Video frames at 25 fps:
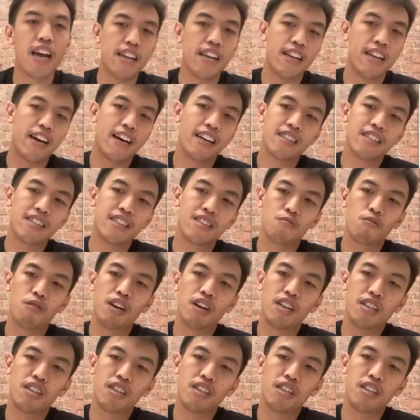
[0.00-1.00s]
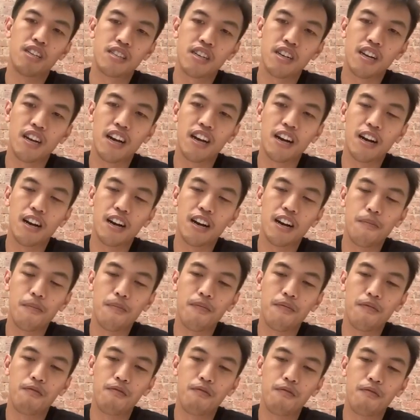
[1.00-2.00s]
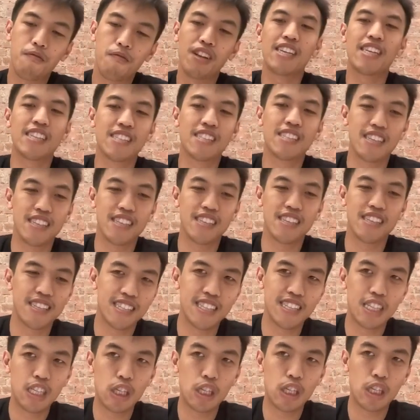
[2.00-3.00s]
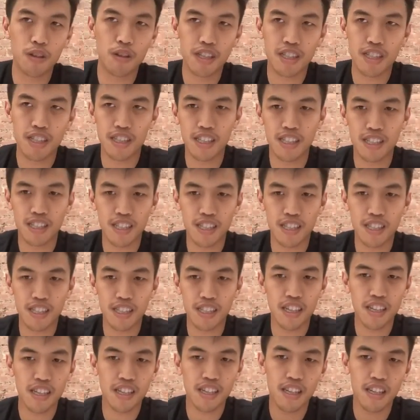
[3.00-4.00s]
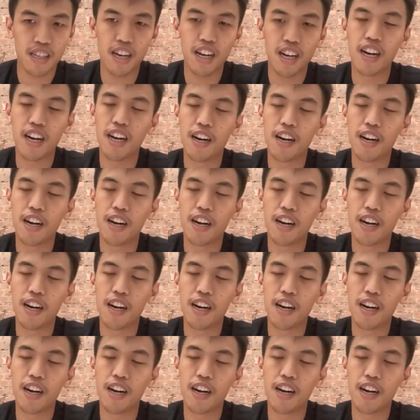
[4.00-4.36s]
And that's what releases the USDC